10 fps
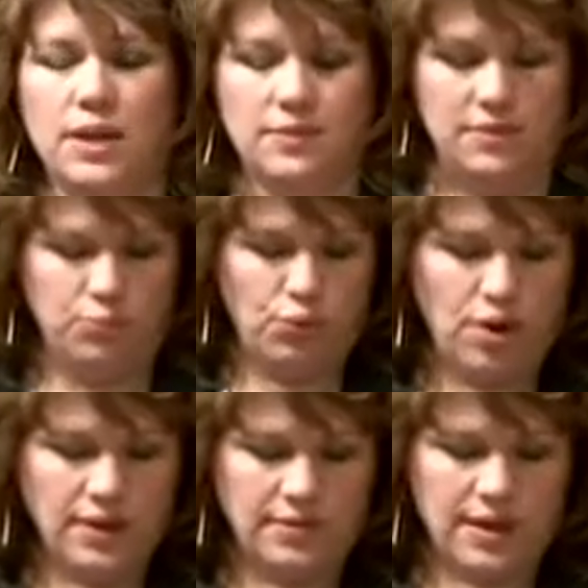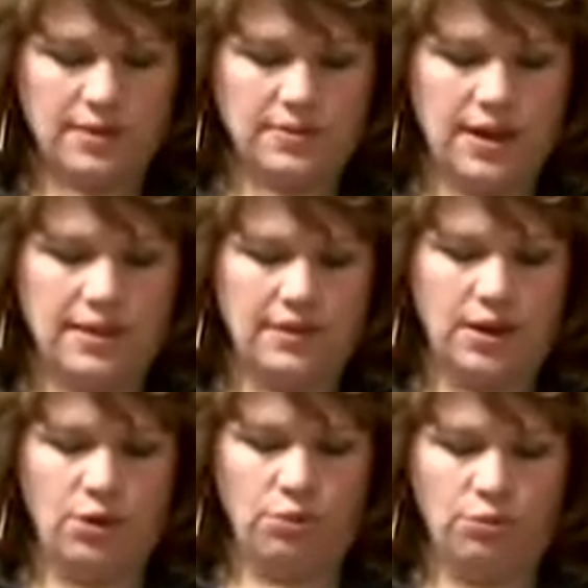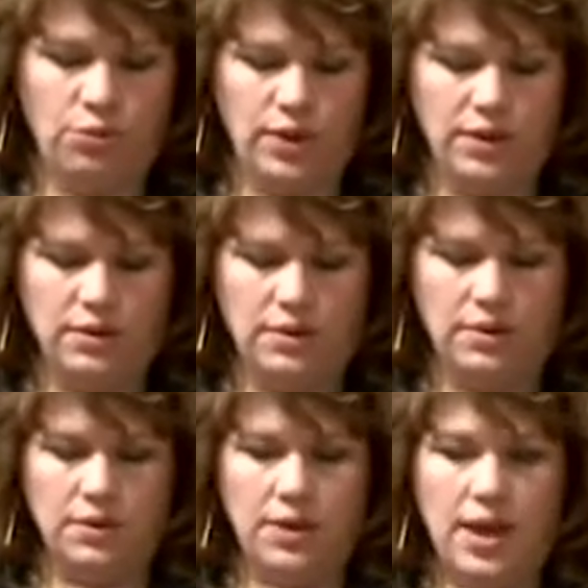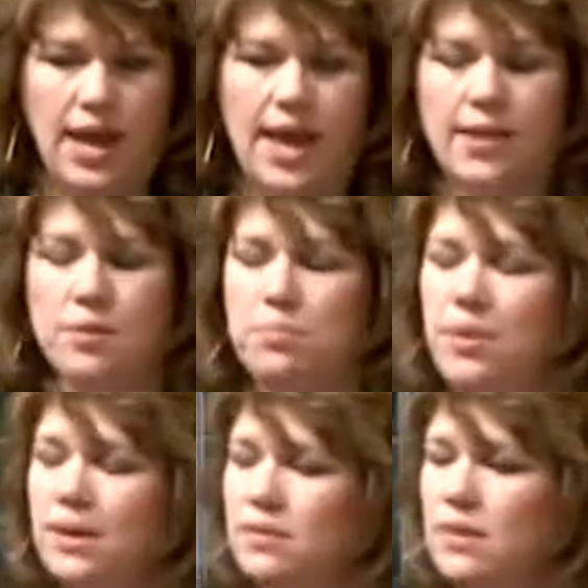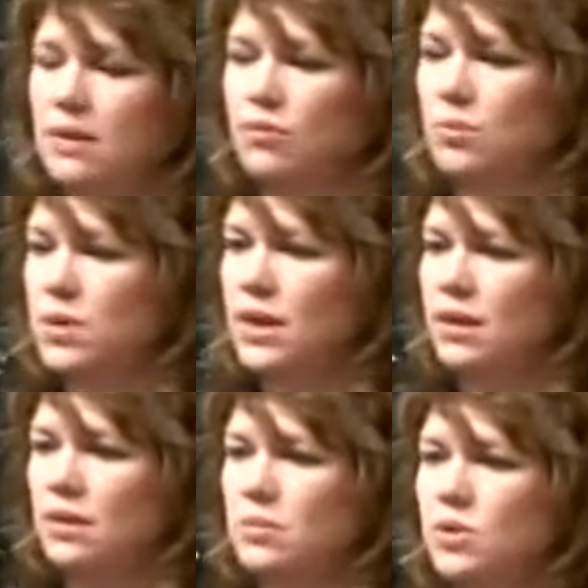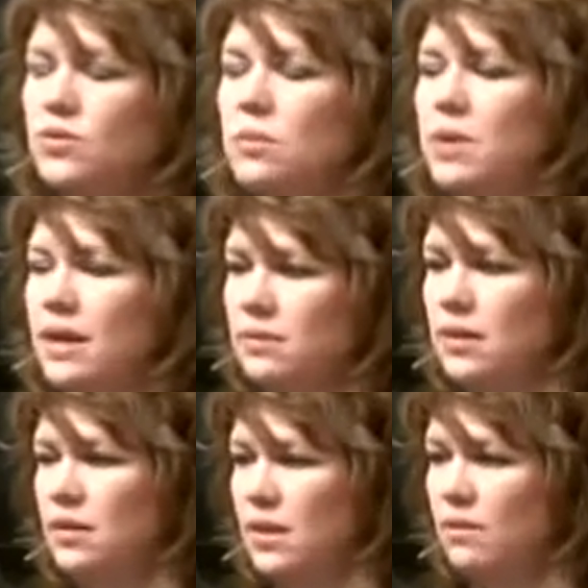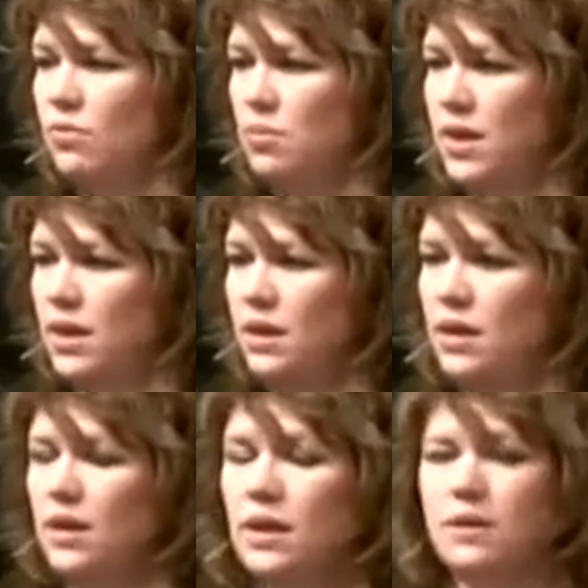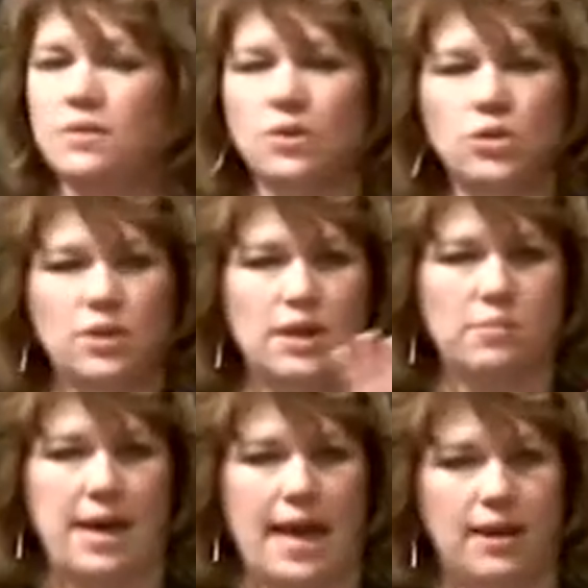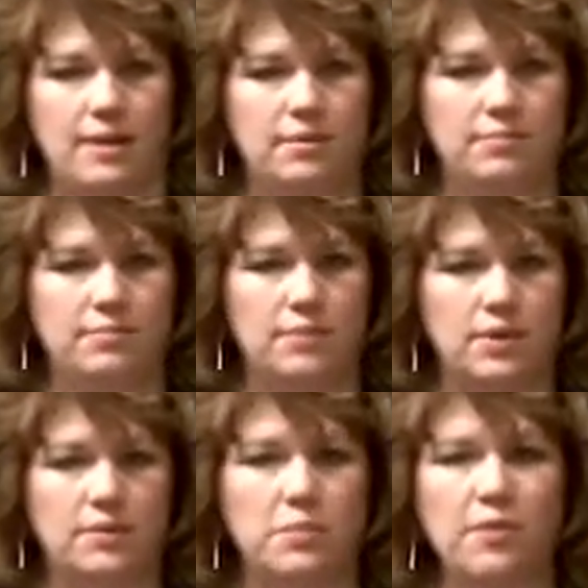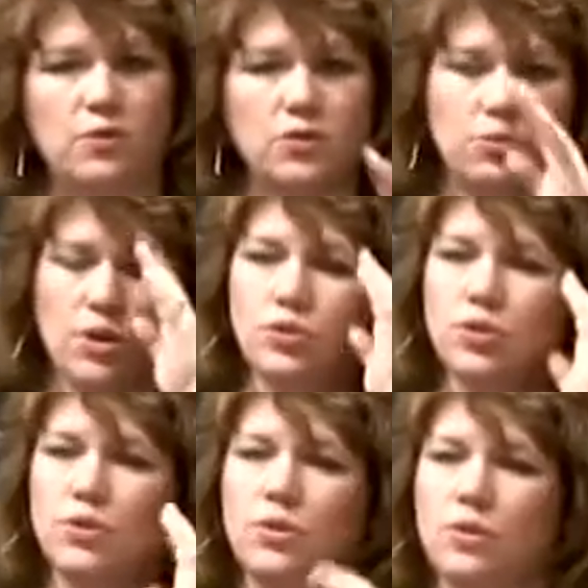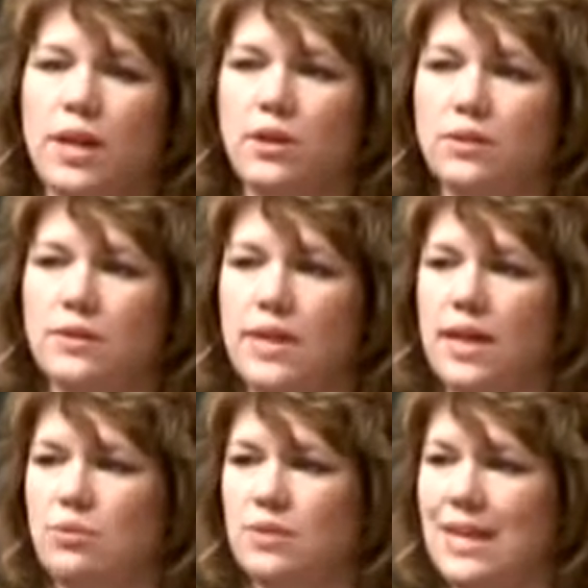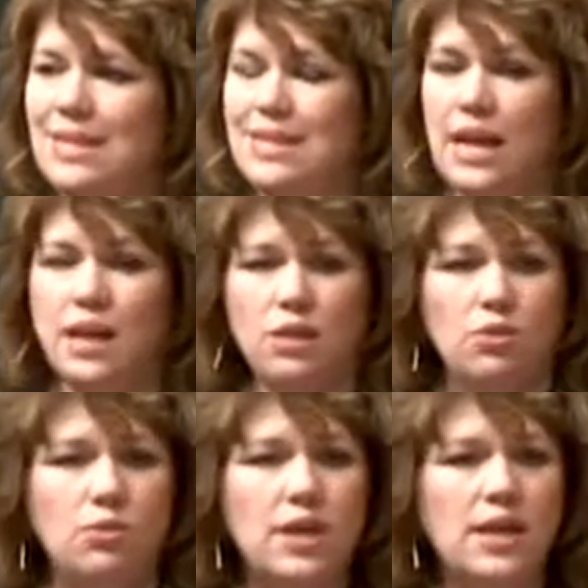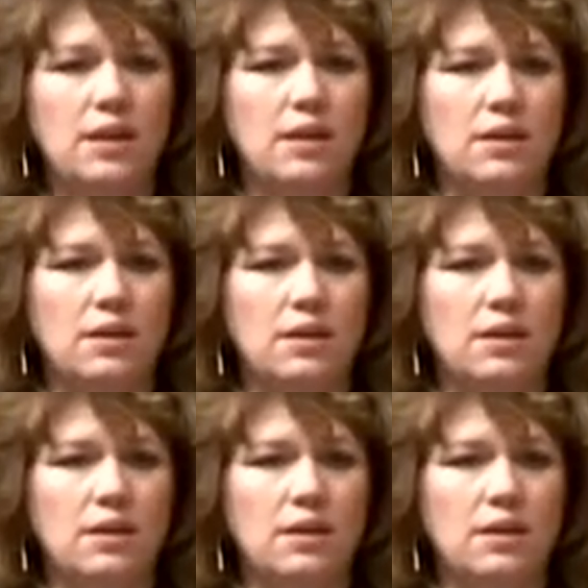It's a process as I go through it. And the best thing for me, the most amazing thing for me, is the looking back. I said my first prayer journal, when I looked today, it was 1983.